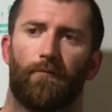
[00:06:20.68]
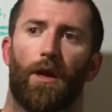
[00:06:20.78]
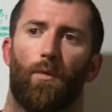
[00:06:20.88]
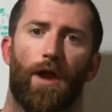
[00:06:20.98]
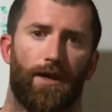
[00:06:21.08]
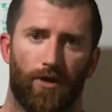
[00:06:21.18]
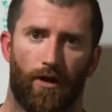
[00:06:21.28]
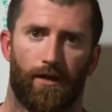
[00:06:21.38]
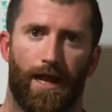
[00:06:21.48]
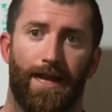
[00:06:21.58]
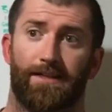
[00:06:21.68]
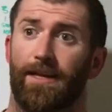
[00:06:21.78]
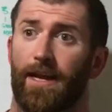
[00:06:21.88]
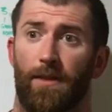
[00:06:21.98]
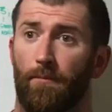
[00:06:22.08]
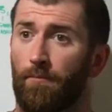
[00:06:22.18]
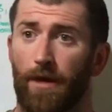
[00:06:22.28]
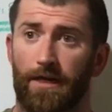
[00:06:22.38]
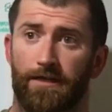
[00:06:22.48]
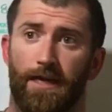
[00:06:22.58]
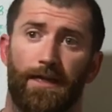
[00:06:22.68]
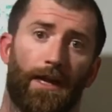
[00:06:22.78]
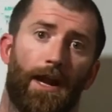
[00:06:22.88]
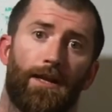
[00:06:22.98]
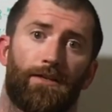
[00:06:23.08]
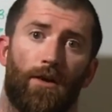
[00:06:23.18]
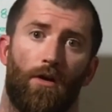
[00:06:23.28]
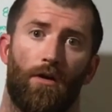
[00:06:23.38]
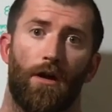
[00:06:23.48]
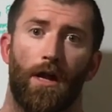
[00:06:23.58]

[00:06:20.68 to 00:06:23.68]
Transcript: When I taught class today, the biggest thing that I saw